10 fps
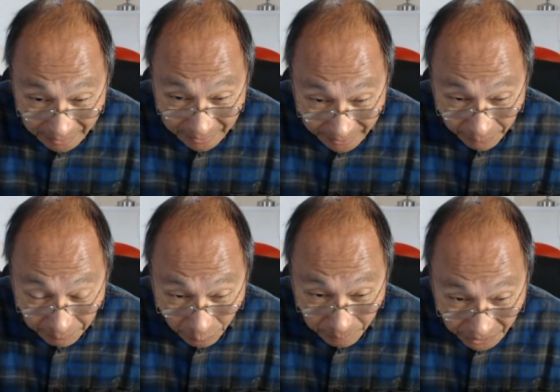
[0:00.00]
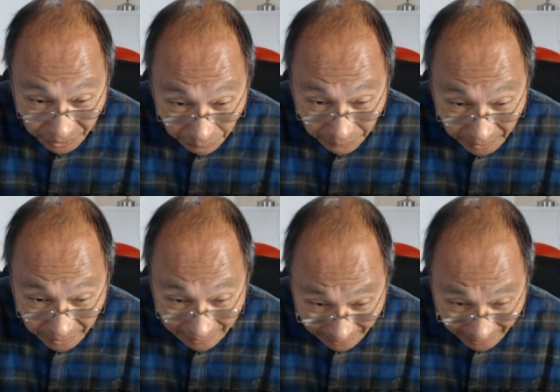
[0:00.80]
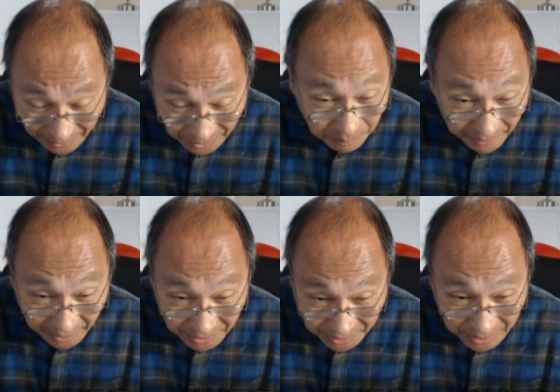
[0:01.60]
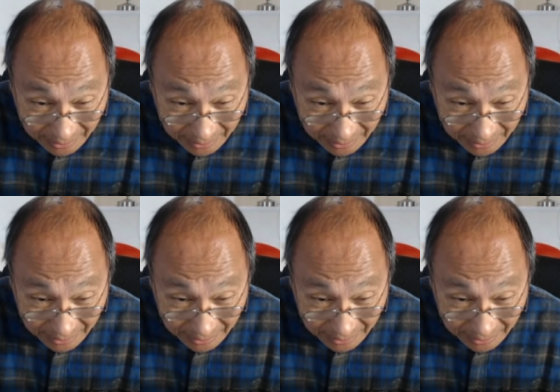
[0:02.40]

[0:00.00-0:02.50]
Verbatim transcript: uh, in the former Soviet space,